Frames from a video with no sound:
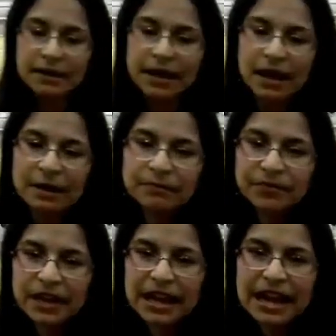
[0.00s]

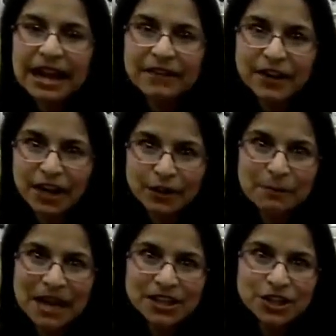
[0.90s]
have another
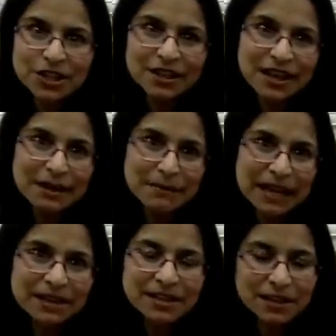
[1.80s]
batch that I
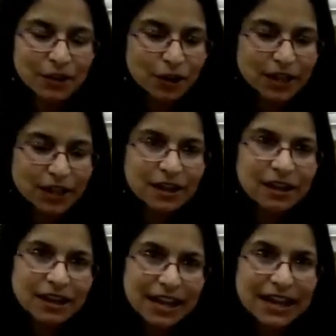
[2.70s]
made
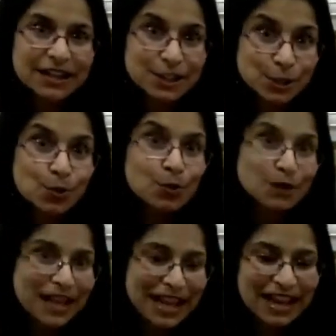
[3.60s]
earlier, and it's
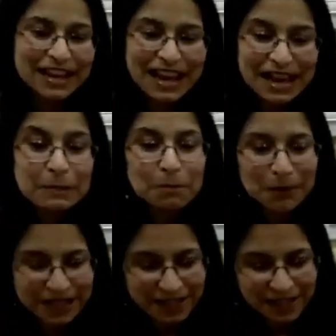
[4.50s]
cool, and I
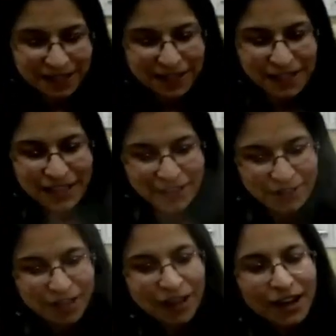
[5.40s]
blend it together.
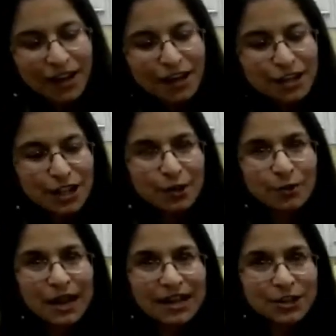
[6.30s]

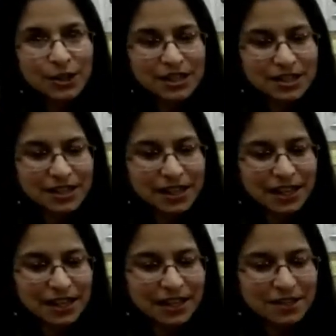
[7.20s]
So as you can
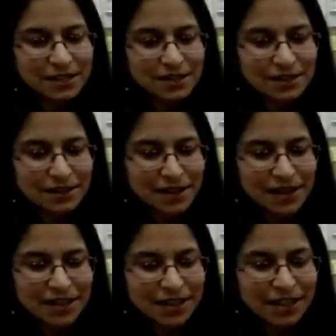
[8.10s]
see, it's
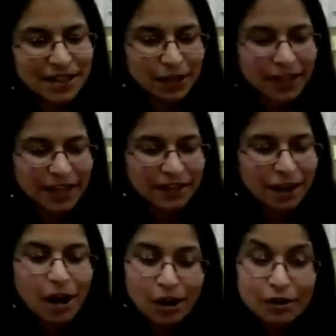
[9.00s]
nicely cooking. The
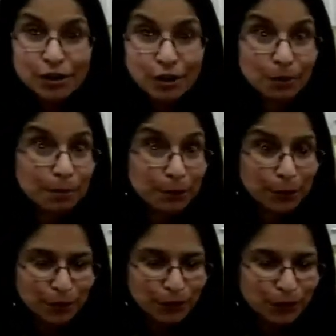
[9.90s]
colors look
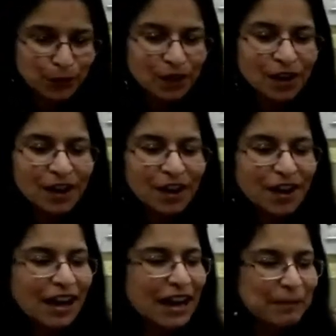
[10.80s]
beautiful.
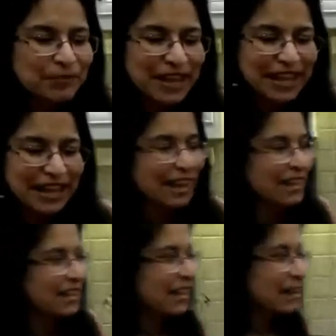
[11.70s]
And
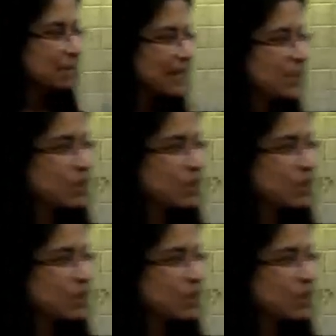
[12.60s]
let me